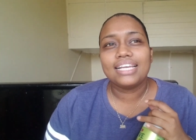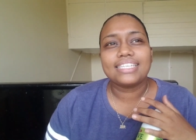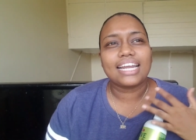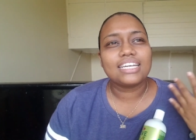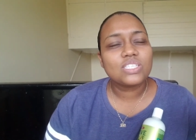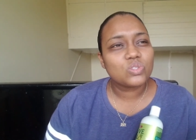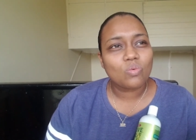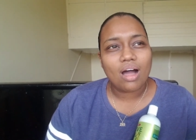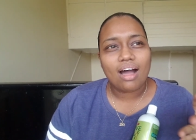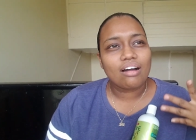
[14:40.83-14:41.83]
it's either
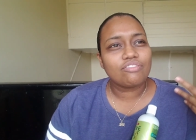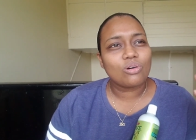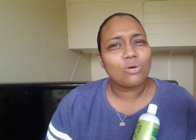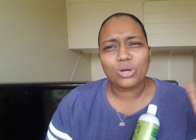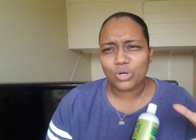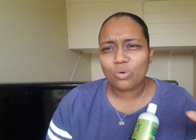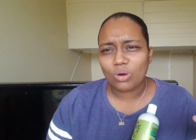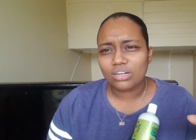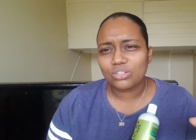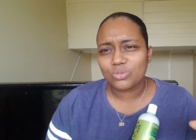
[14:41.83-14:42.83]
Suave or, you know,
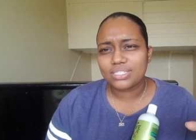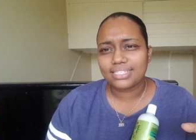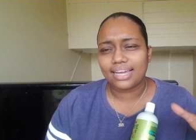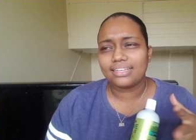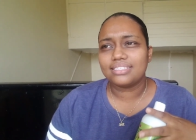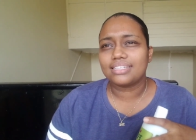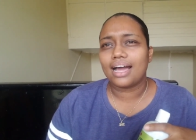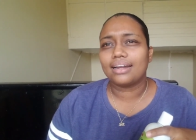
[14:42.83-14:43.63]
one of those kinds.